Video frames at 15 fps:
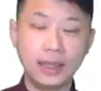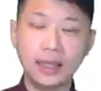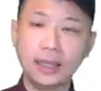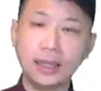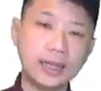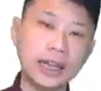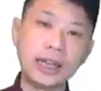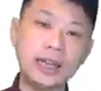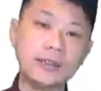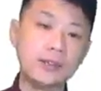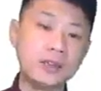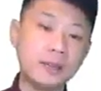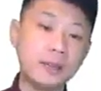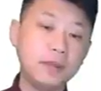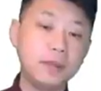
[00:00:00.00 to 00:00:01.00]
And again, if
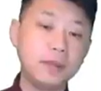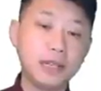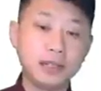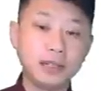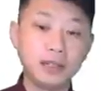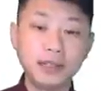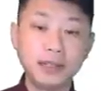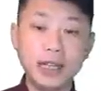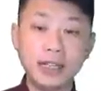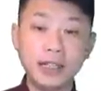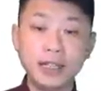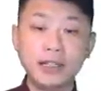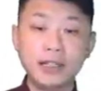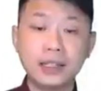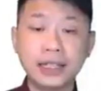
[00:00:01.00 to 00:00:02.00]
some of the
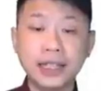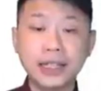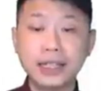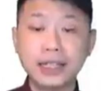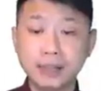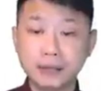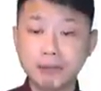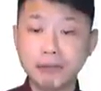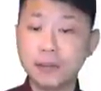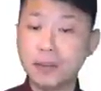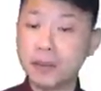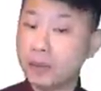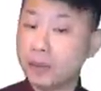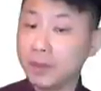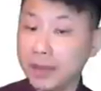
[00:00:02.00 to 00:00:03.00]
associations they describe
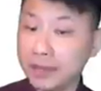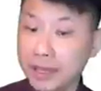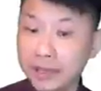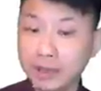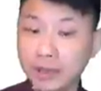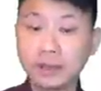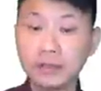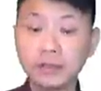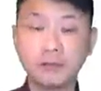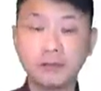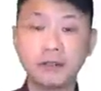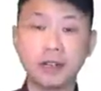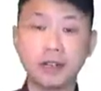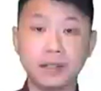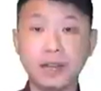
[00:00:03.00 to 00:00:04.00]
implementation
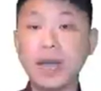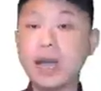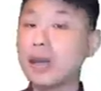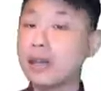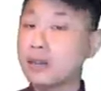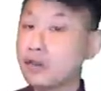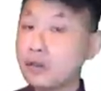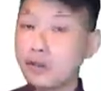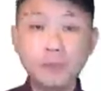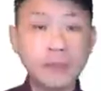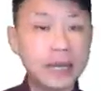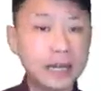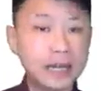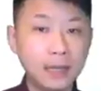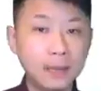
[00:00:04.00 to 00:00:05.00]
constructs, you
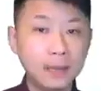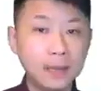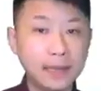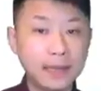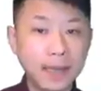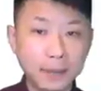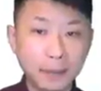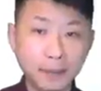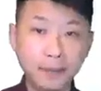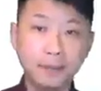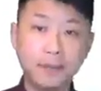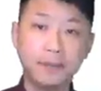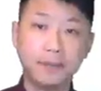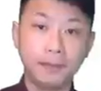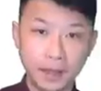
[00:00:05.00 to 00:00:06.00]
may eliminate
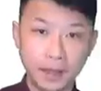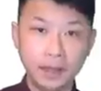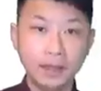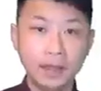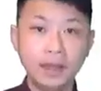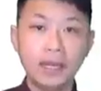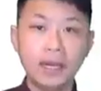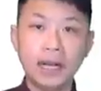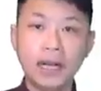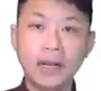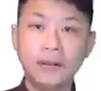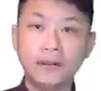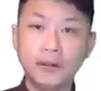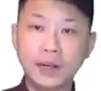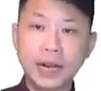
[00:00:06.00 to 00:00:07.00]
them.
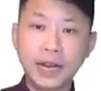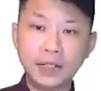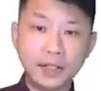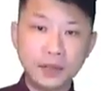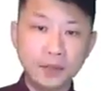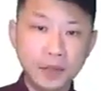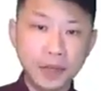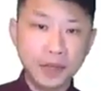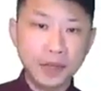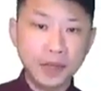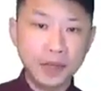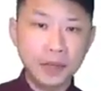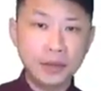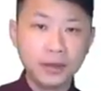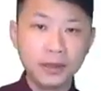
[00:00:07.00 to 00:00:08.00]
For
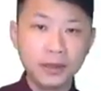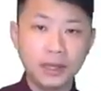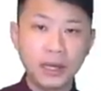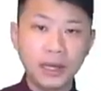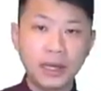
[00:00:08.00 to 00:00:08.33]
attributes,